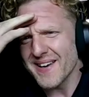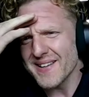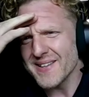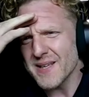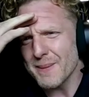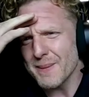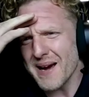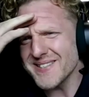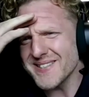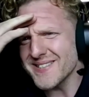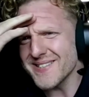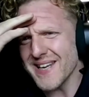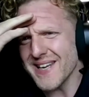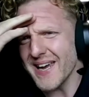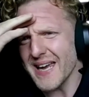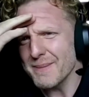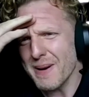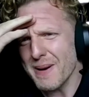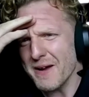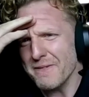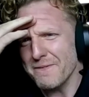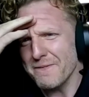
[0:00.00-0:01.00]
am
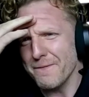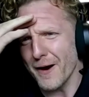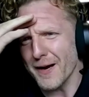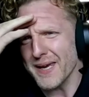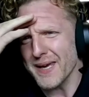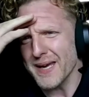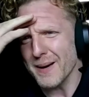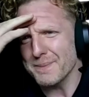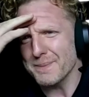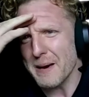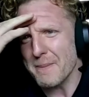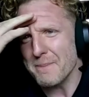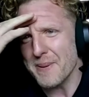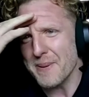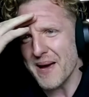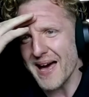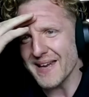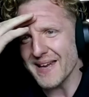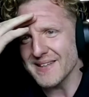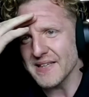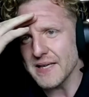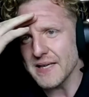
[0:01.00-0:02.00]
I fucking up that
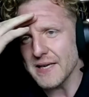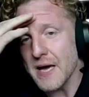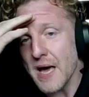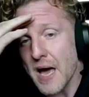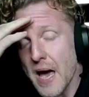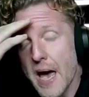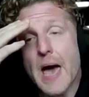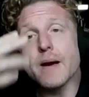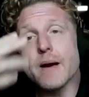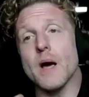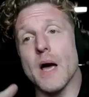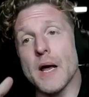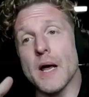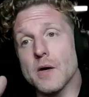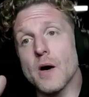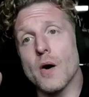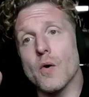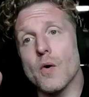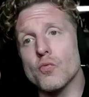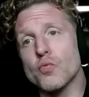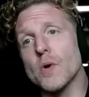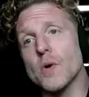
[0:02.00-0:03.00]
badly? And
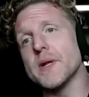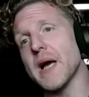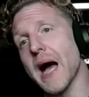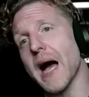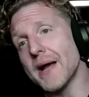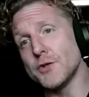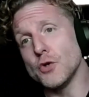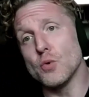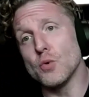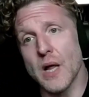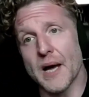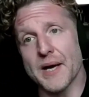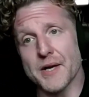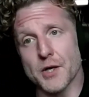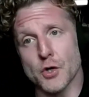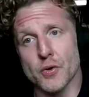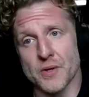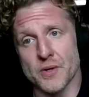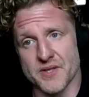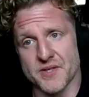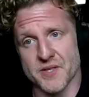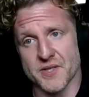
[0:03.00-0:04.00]
really, I do like
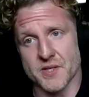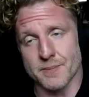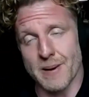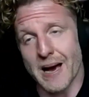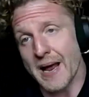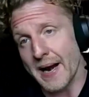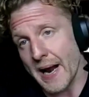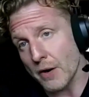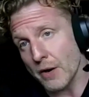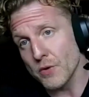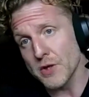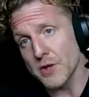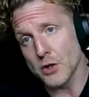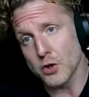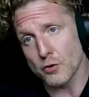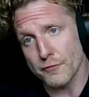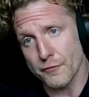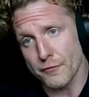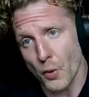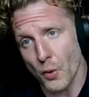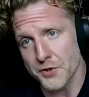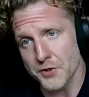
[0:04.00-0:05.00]
criticism, and I really
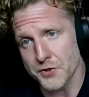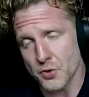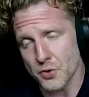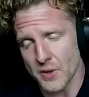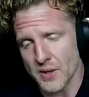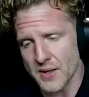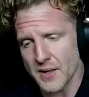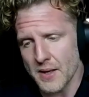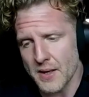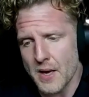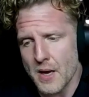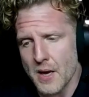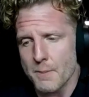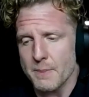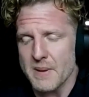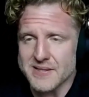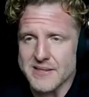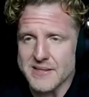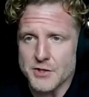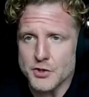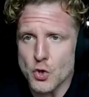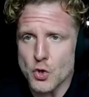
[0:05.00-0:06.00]
look forward to it,
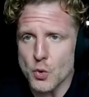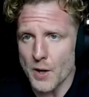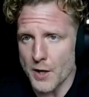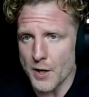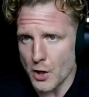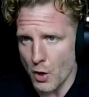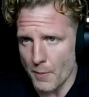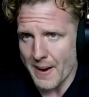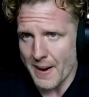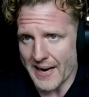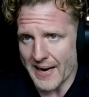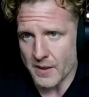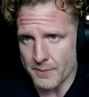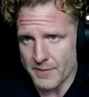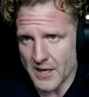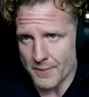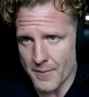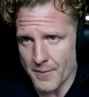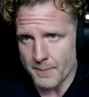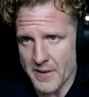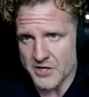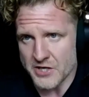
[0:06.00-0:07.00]
because I do want to go back and
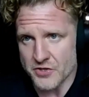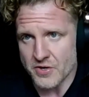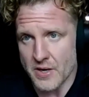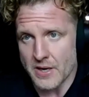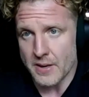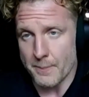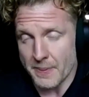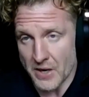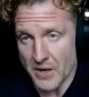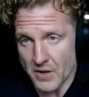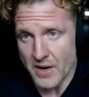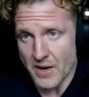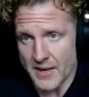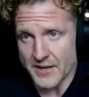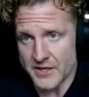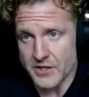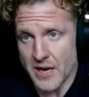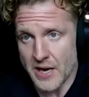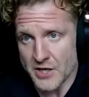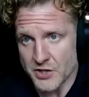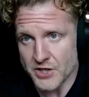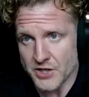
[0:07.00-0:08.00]
become a better
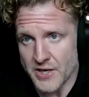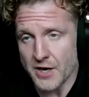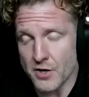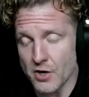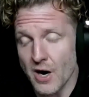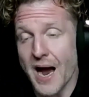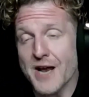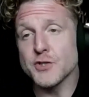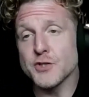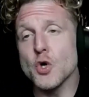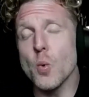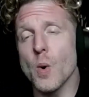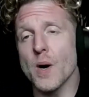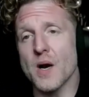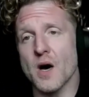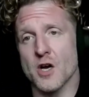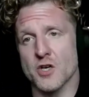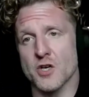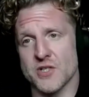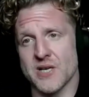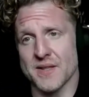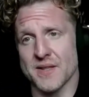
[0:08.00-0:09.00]
educator. I do want to
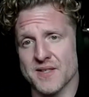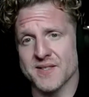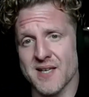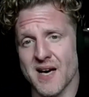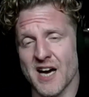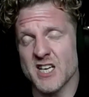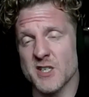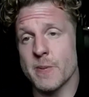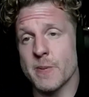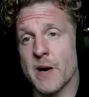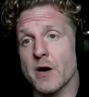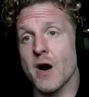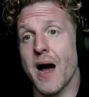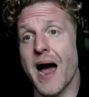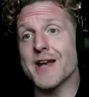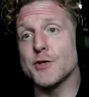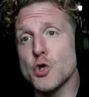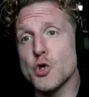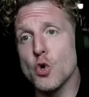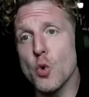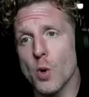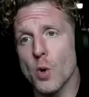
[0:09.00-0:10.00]
understand the science better. I
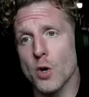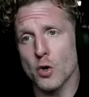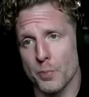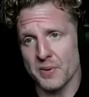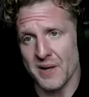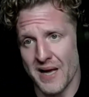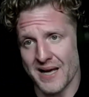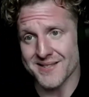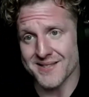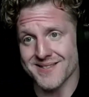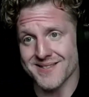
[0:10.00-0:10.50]
do want to apply the